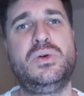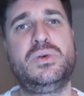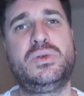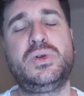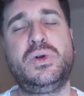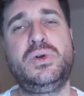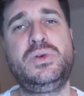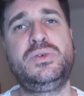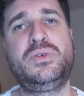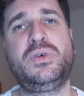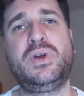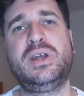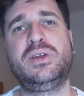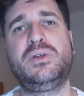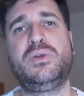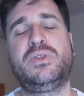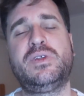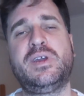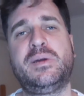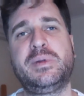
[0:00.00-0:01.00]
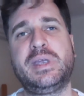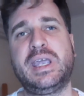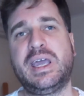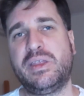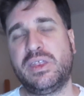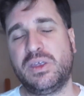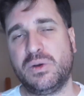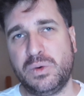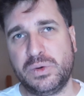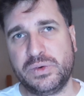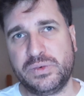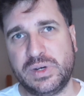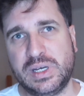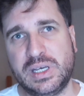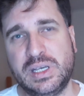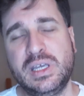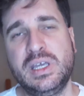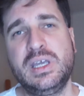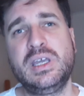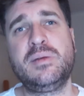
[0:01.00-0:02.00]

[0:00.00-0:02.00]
Don't try and do something out of the ordinary,